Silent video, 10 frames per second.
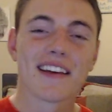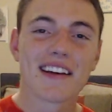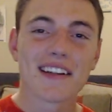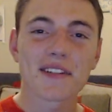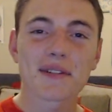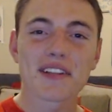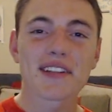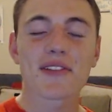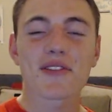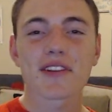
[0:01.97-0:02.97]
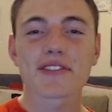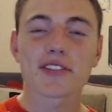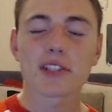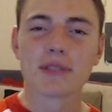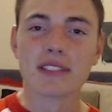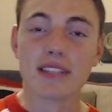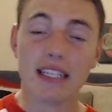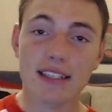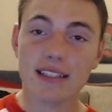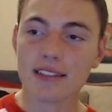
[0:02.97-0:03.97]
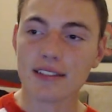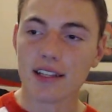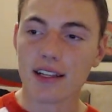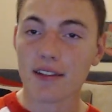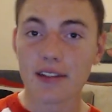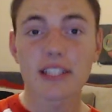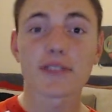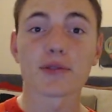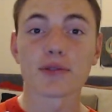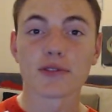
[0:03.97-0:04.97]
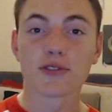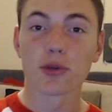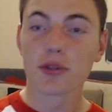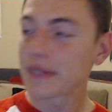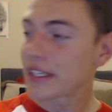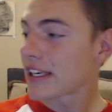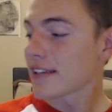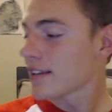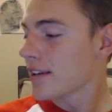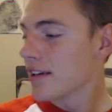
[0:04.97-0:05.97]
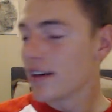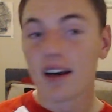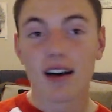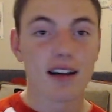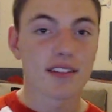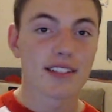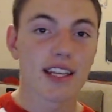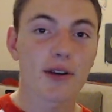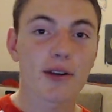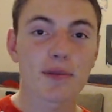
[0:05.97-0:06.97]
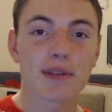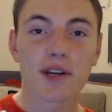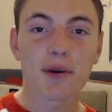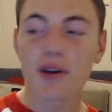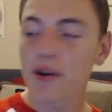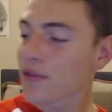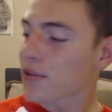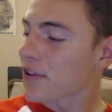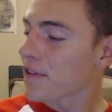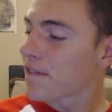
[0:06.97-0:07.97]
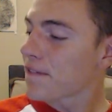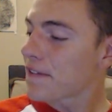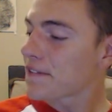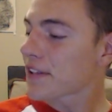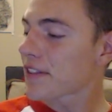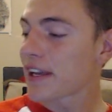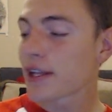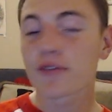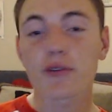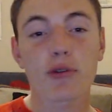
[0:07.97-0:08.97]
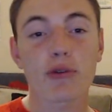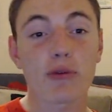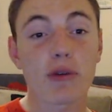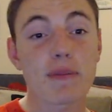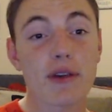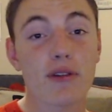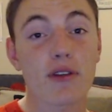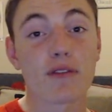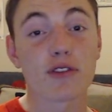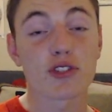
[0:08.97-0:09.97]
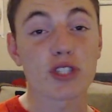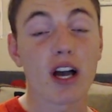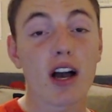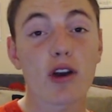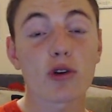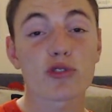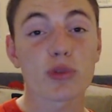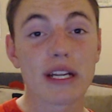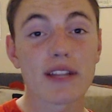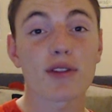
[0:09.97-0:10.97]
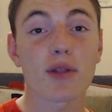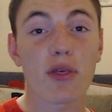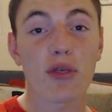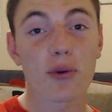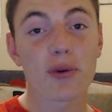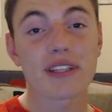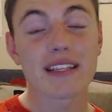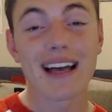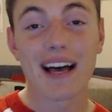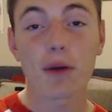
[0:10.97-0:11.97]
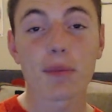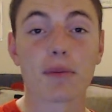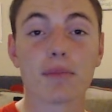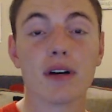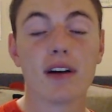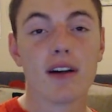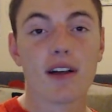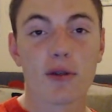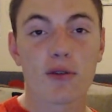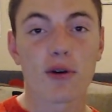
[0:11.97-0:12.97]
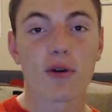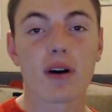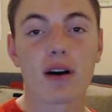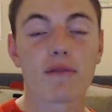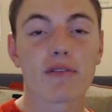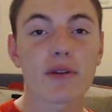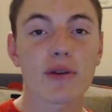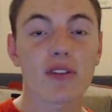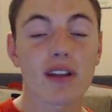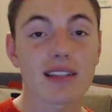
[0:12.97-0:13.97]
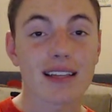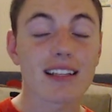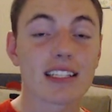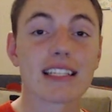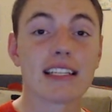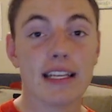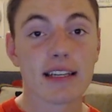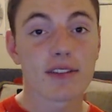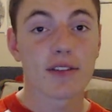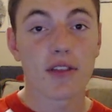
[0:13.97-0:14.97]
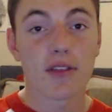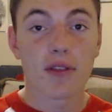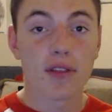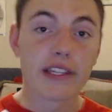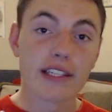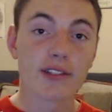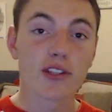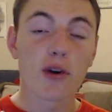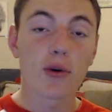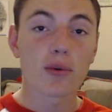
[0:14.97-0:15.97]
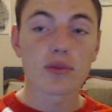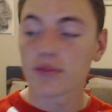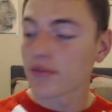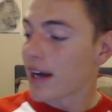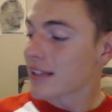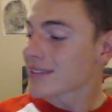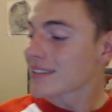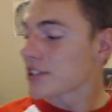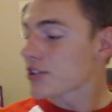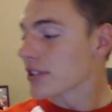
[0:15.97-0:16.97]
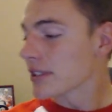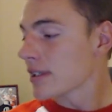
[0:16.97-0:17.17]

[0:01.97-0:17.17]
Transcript: Hello, ladies and gentlemen, and thank you for joining me again. Today, we're going to be going over the 50th anniversary remix of the Chicago Transit Authority album. So, I'm very excited. I got it in hand. This is the gold vinyl edition.